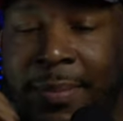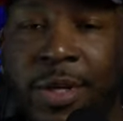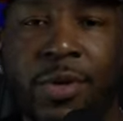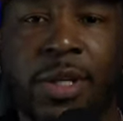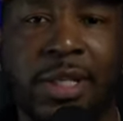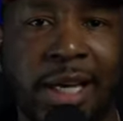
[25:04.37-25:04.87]
I
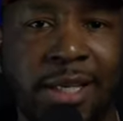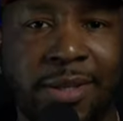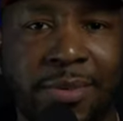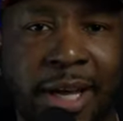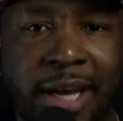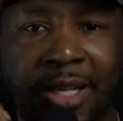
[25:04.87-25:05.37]
mean, you could
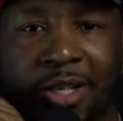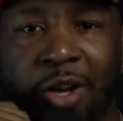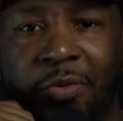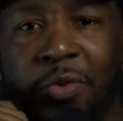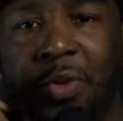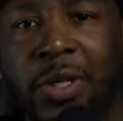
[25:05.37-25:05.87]
take some
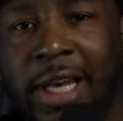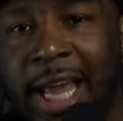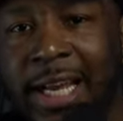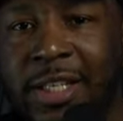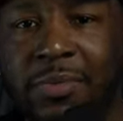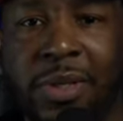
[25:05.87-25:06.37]
days off, you could
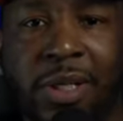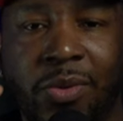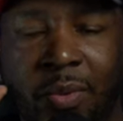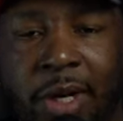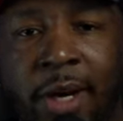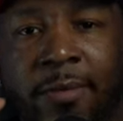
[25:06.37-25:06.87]
lax and
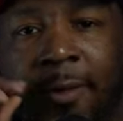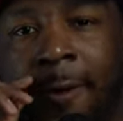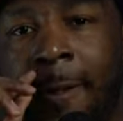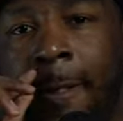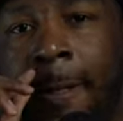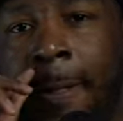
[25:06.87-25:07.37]
be
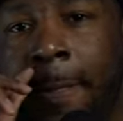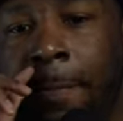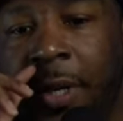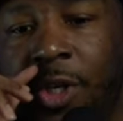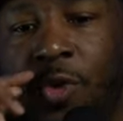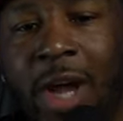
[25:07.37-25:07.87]
whatever,
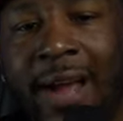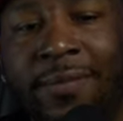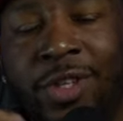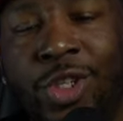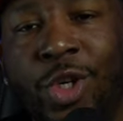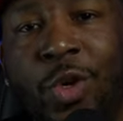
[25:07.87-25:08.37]
but you
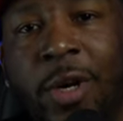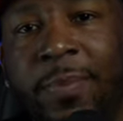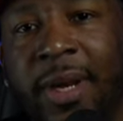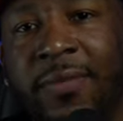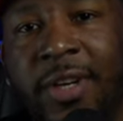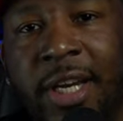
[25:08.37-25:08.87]
have to show
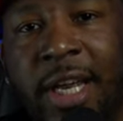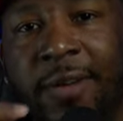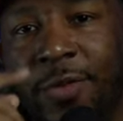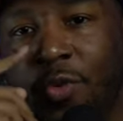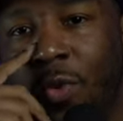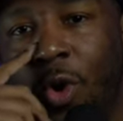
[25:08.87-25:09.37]
up every
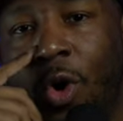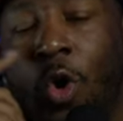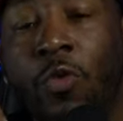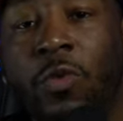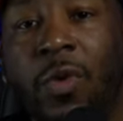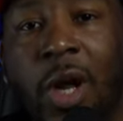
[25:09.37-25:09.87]
day if you
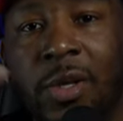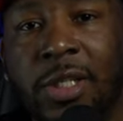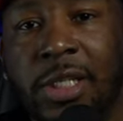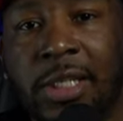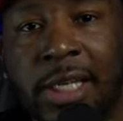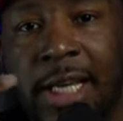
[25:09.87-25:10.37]
want
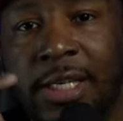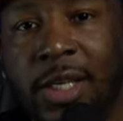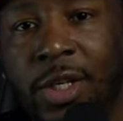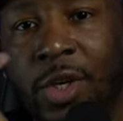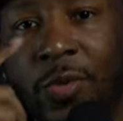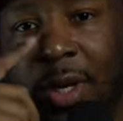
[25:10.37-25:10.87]
overall
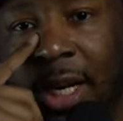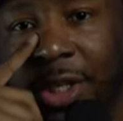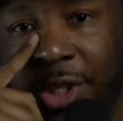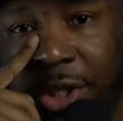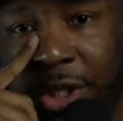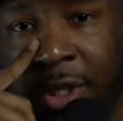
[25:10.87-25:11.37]
success in your
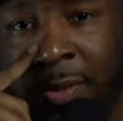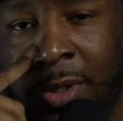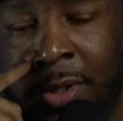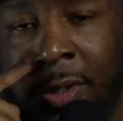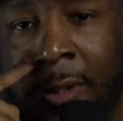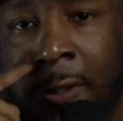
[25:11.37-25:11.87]

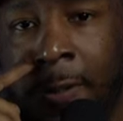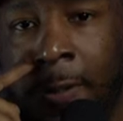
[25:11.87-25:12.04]
relationships.